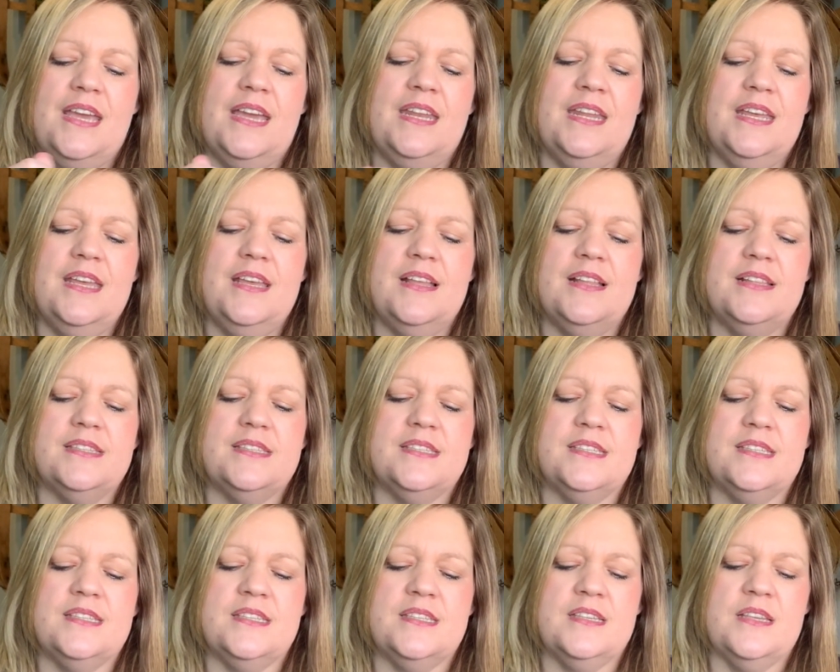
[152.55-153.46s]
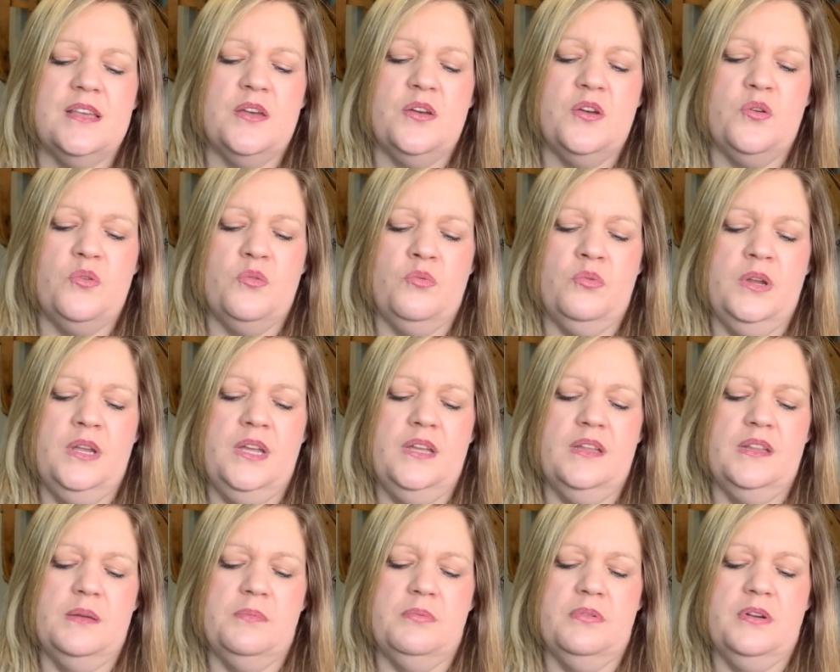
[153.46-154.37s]
And it's
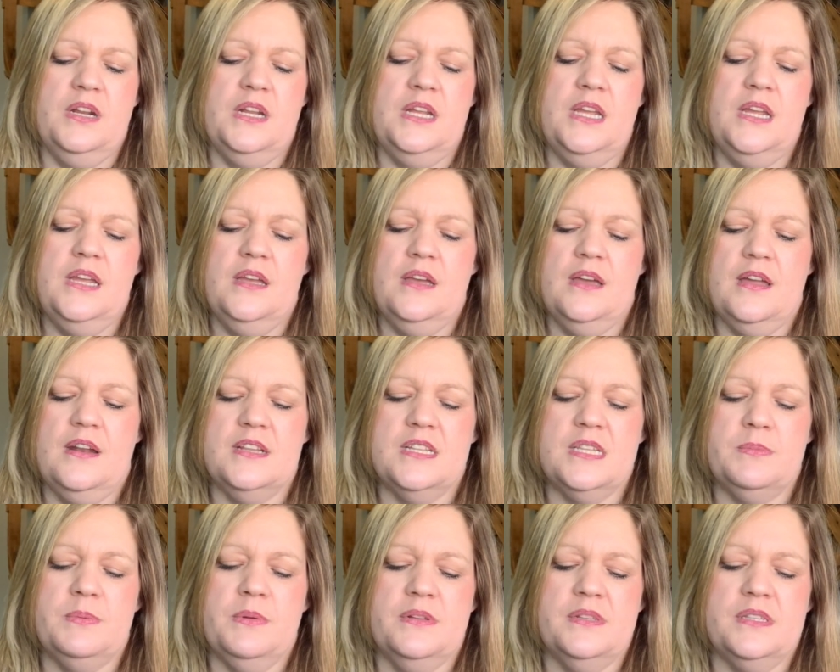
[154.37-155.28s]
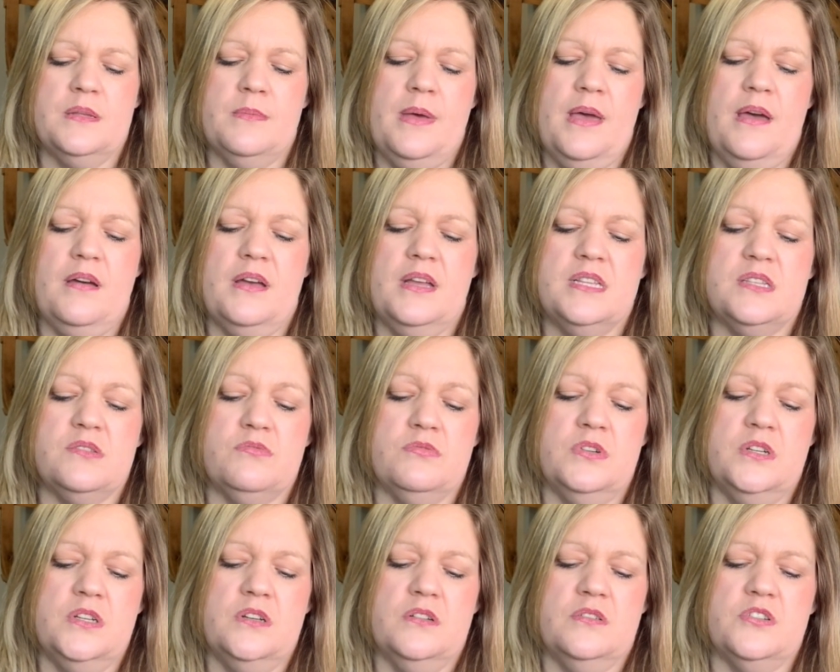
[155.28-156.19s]
really pretty. I just spilled some out. It's
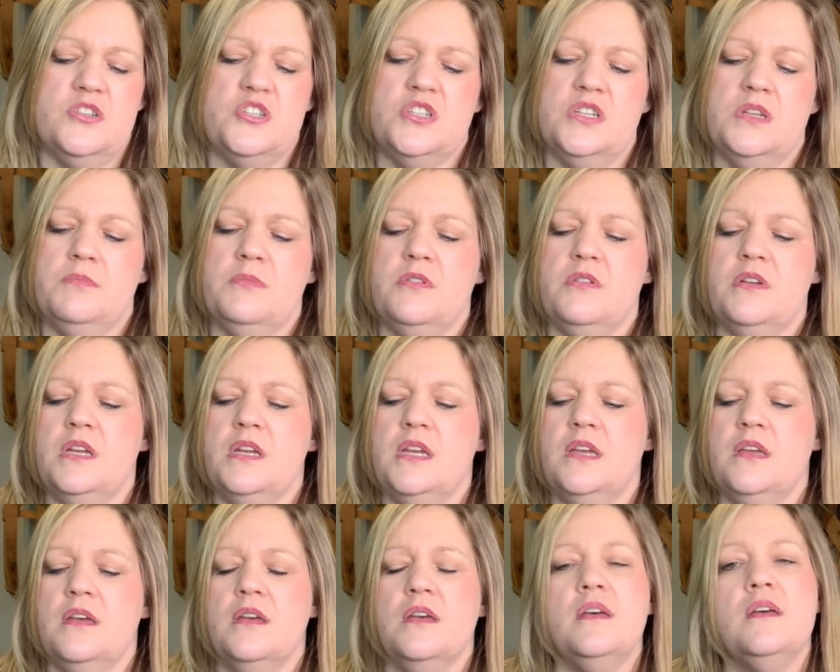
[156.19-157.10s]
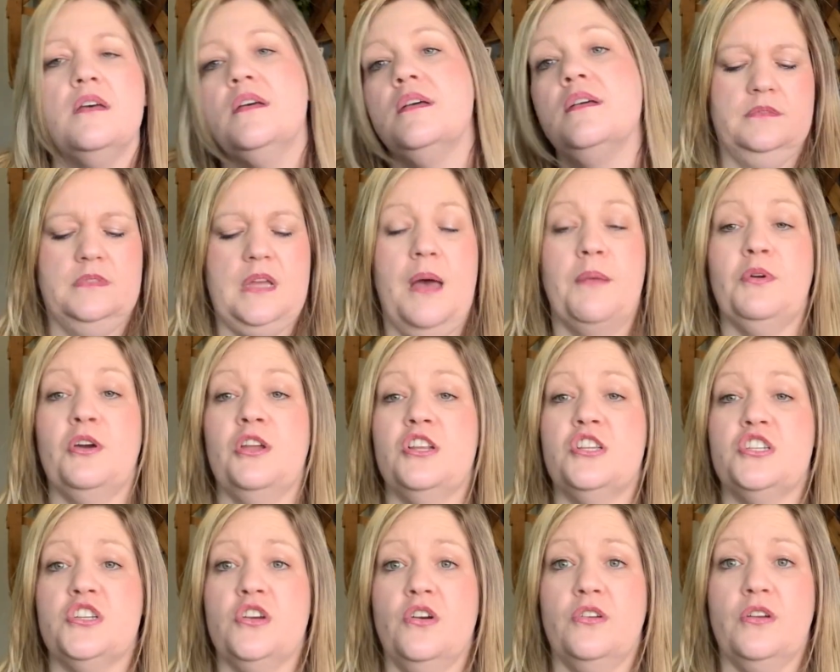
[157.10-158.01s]
real shimmery. I'm gonna
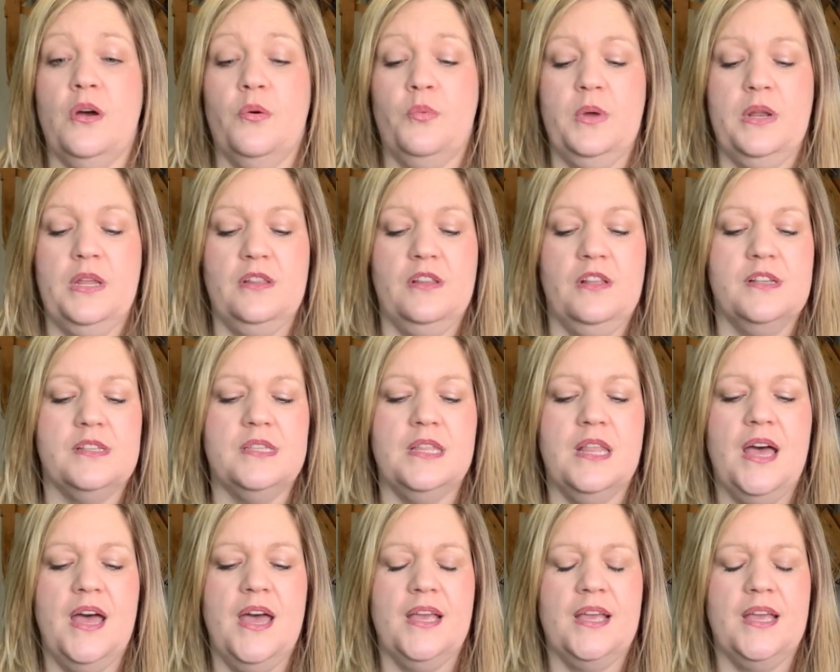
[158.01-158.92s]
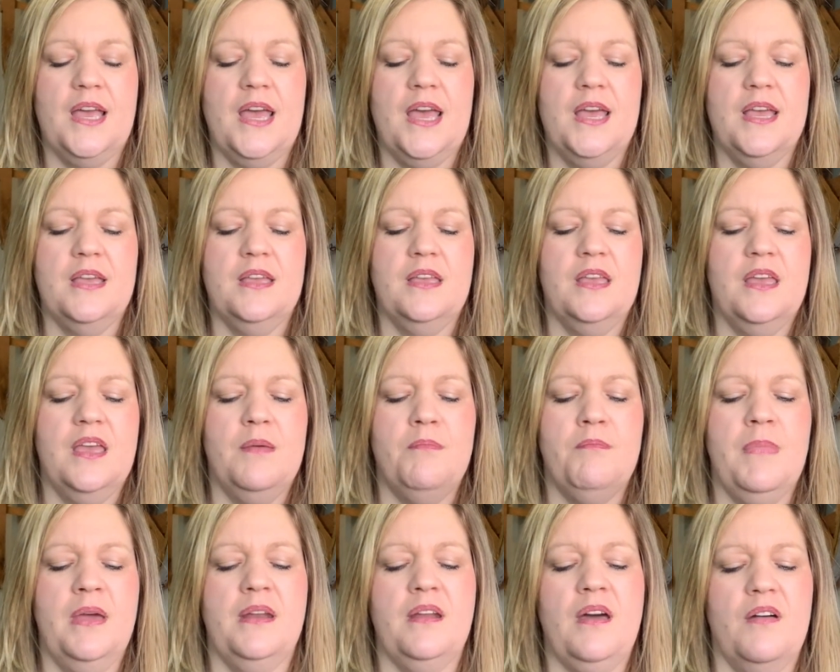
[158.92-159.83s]
show y'all what it looks like.
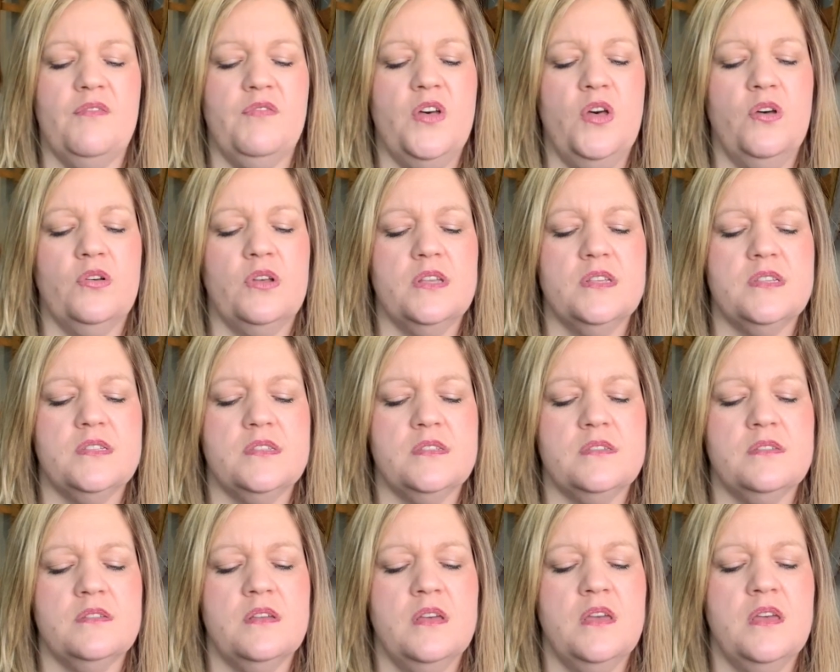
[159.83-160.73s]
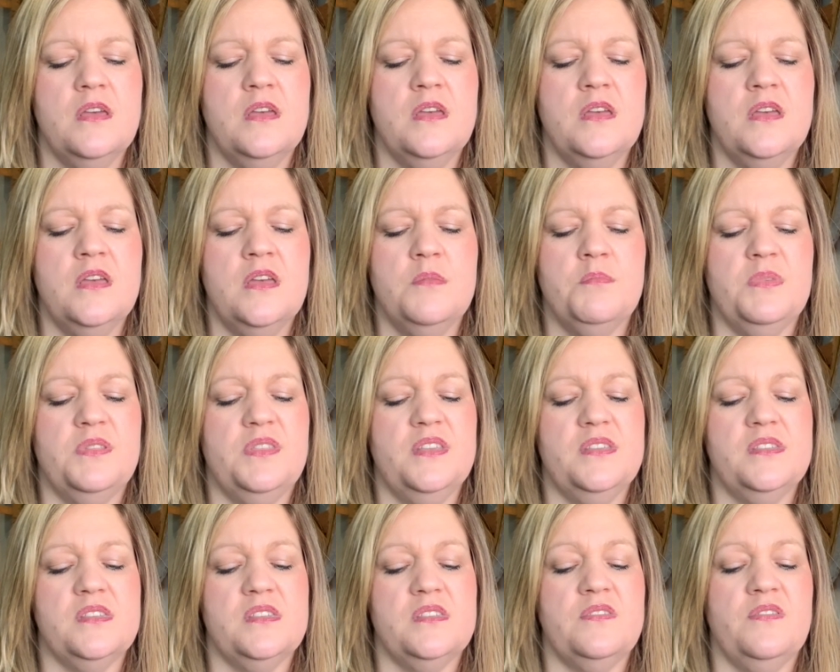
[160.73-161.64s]
It may not focus, but
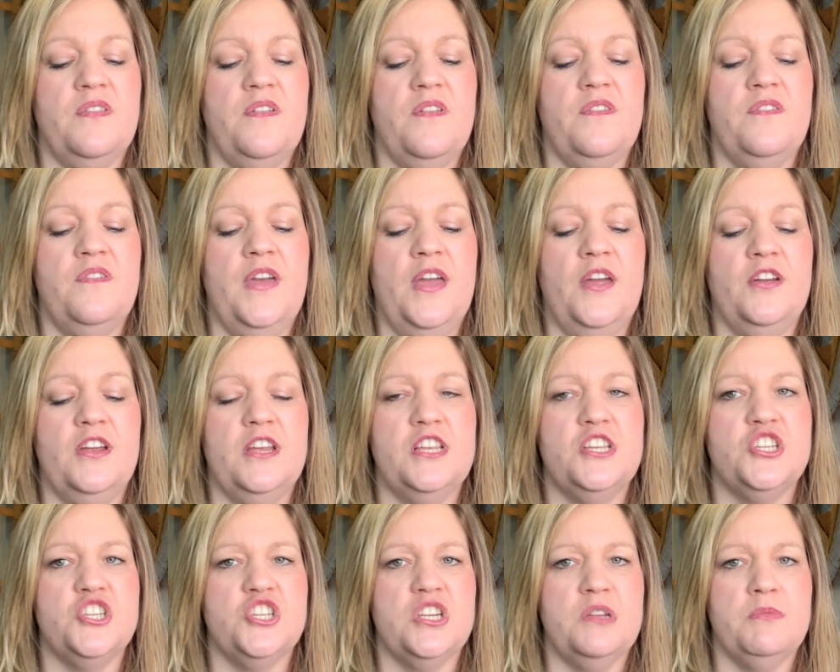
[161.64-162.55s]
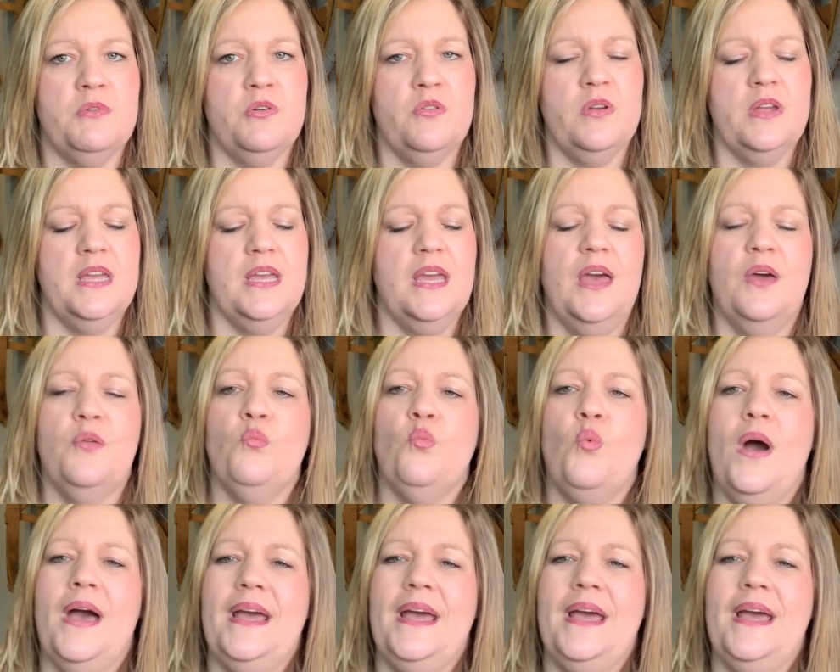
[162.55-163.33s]
this is very shimmery and